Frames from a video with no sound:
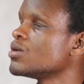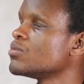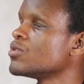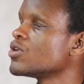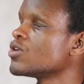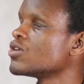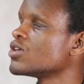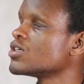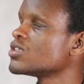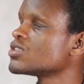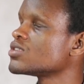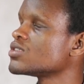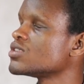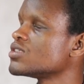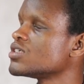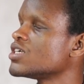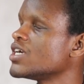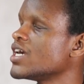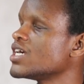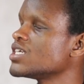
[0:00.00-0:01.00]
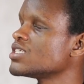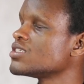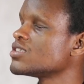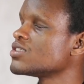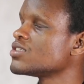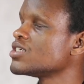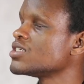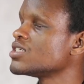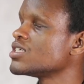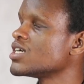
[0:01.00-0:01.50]
Because here's the
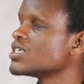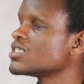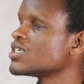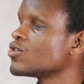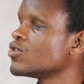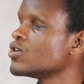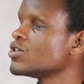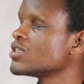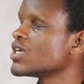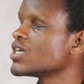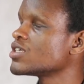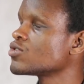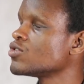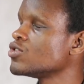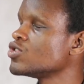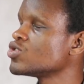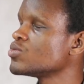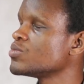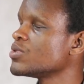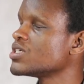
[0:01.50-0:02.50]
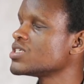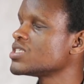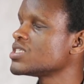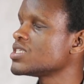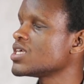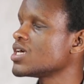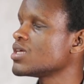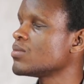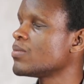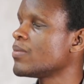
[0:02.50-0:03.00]
thing, there's going to be a
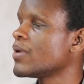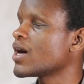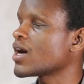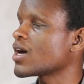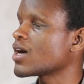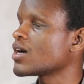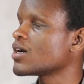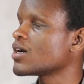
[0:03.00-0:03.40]
setback.